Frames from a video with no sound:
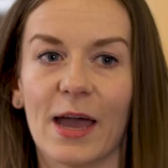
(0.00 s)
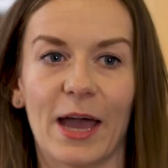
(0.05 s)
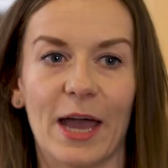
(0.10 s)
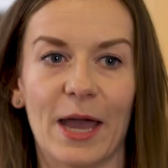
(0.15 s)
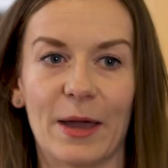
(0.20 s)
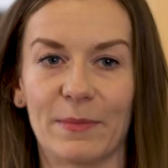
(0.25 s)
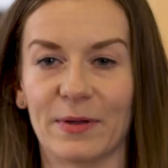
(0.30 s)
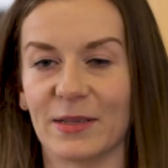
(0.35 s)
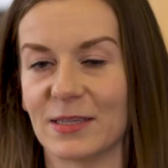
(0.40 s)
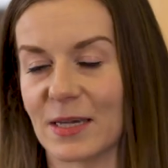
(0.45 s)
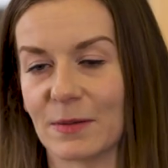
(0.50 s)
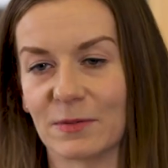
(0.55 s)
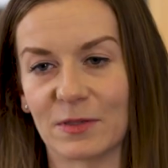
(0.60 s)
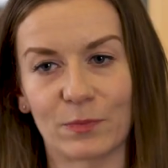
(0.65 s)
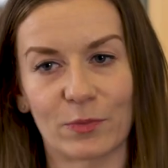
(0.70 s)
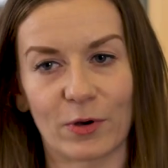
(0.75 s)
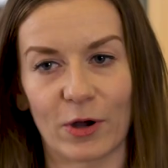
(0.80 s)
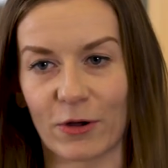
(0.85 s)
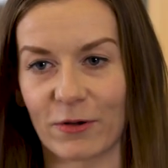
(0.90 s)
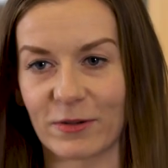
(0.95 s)
in terms
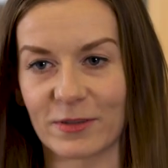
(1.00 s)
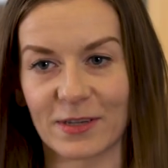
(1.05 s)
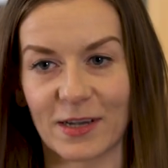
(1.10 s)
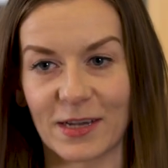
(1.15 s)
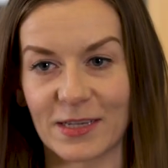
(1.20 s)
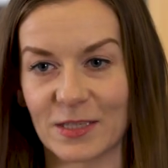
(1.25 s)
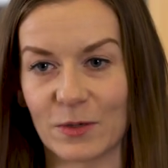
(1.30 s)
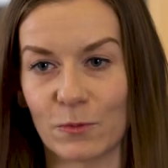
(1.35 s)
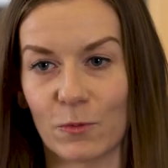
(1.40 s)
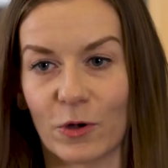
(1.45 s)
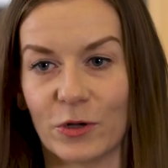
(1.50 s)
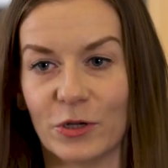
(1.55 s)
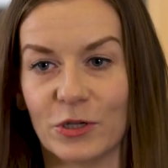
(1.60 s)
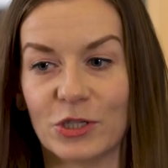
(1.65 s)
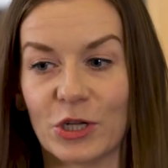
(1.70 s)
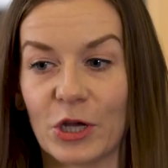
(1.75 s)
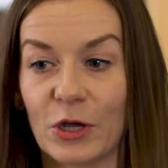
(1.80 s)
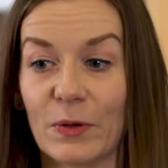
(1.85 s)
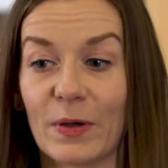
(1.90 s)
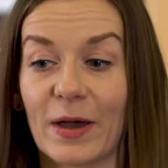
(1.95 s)
of prioritising what
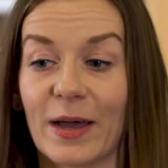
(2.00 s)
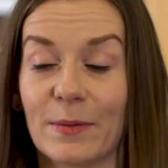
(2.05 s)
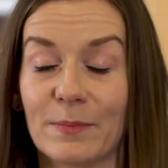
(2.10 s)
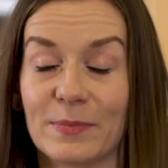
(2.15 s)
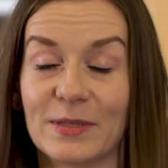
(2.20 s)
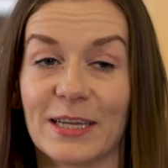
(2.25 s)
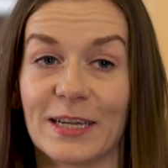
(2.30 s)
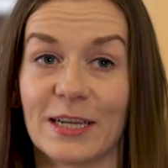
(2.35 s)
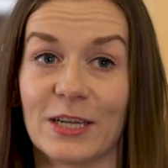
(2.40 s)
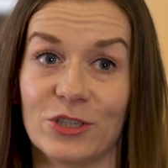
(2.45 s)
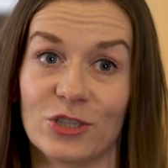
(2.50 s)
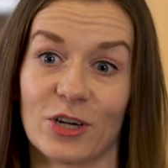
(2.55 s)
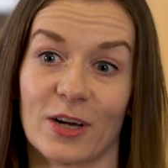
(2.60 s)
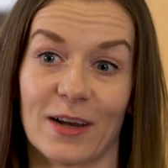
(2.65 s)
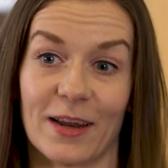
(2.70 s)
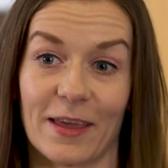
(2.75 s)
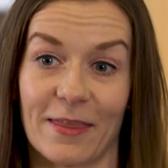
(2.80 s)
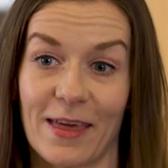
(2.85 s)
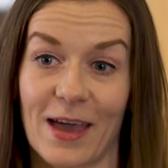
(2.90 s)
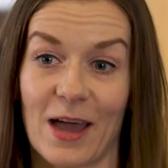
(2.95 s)
you do, and particularly
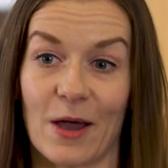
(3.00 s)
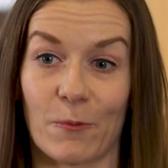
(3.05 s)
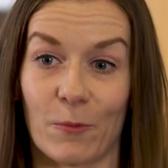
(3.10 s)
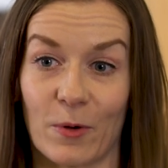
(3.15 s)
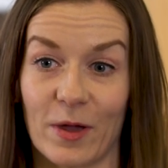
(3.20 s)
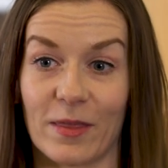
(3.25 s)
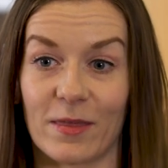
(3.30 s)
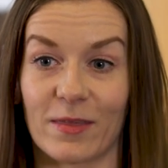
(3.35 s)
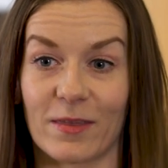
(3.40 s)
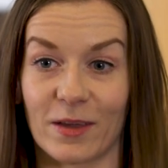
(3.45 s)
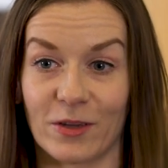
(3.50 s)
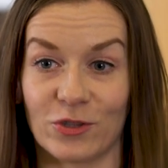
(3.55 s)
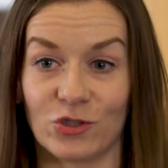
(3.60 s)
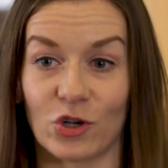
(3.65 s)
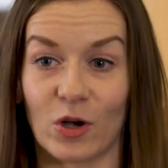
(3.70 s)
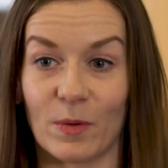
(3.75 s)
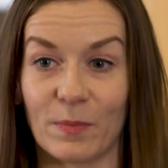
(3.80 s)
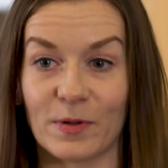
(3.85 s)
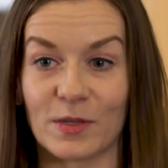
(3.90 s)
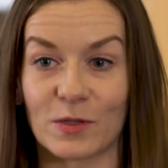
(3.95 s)
juggling that with a
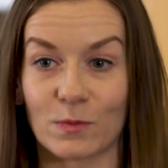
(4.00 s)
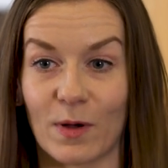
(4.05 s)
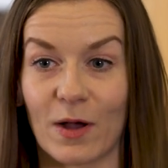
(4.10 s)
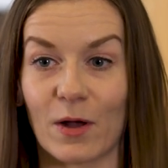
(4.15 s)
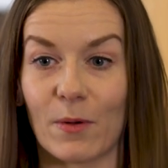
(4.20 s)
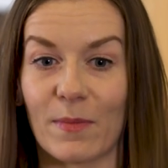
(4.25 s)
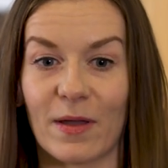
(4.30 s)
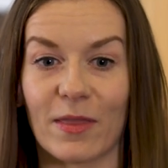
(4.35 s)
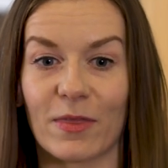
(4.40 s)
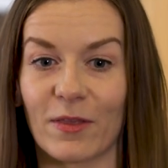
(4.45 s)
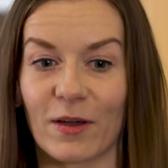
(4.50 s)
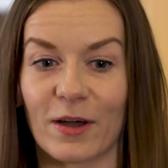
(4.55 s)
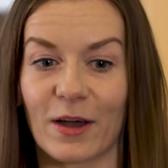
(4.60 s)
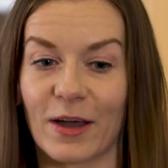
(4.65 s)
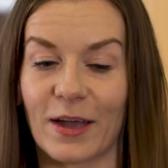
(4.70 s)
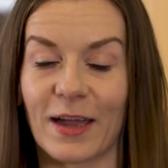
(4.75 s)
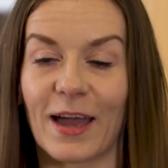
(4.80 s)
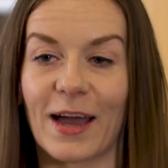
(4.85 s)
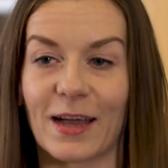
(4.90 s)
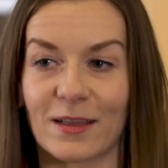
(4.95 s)
job as well, meant that
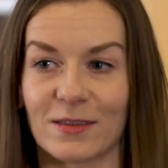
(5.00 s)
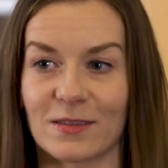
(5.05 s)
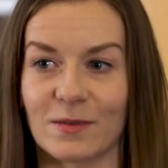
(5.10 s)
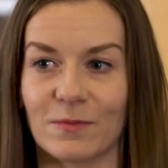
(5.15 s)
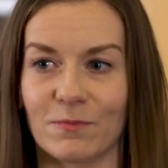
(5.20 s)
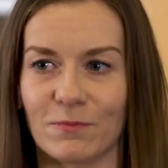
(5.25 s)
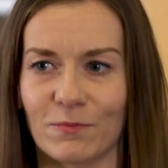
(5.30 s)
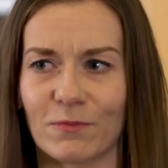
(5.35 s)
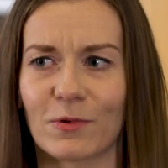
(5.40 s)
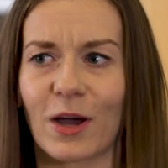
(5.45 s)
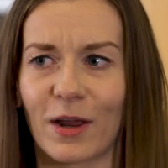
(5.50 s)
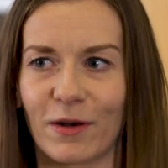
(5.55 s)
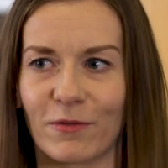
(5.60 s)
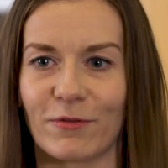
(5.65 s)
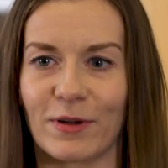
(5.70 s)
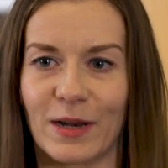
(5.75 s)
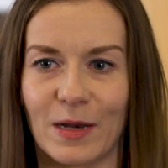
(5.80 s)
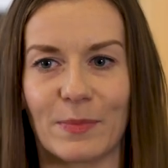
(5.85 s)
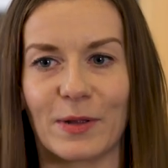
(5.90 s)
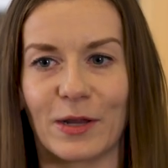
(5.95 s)
I had to kind
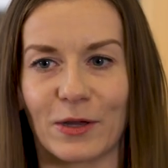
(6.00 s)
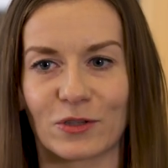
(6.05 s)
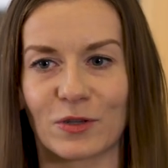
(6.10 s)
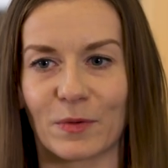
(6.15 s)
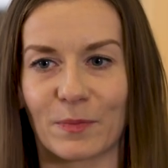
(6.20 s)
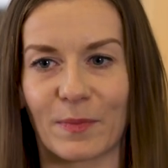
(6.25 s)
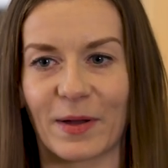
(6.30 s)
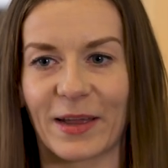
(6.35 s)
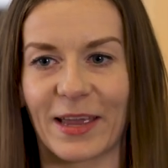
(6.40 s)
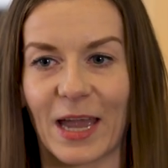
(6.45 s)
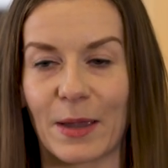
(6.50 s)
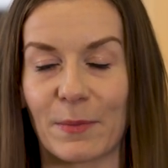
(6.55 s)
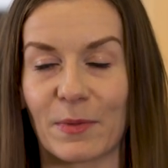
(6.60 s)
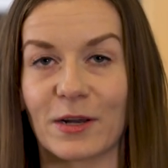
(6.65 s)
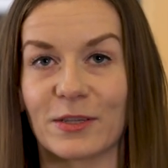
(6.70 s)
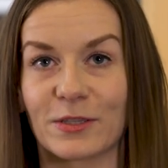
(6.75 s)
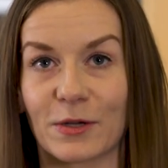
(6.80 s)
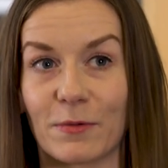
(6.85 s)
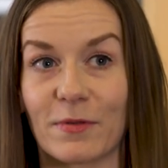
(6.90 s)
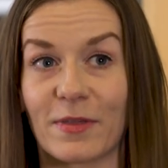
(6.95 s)
of really be on top of my game.
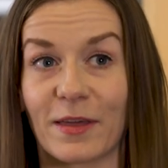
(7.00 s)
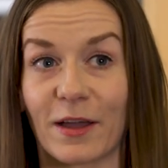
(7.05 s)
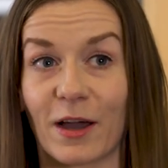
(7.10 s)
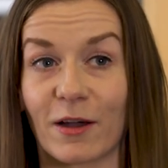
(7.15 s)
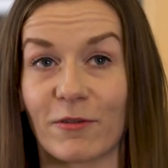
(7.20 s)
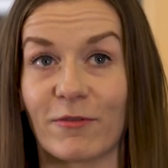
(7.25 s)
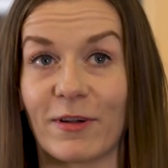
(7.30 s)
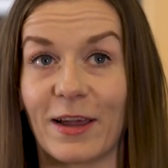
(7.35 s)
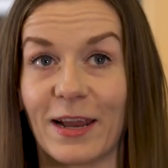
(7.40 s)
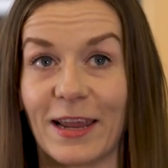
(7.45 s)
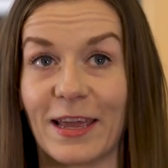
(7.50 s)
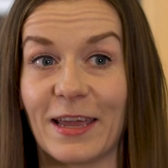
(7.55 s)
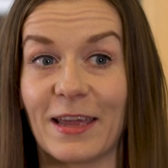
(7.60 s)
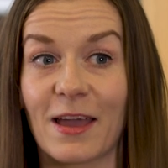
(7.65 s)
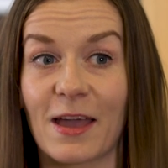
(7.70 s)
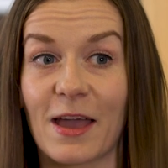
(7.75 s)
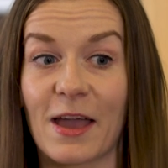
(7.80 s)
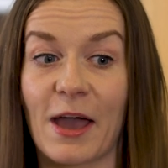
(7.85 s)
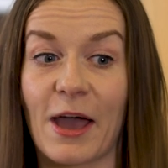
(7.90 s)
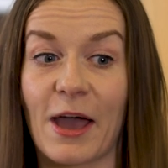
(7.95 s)
And I don't think I really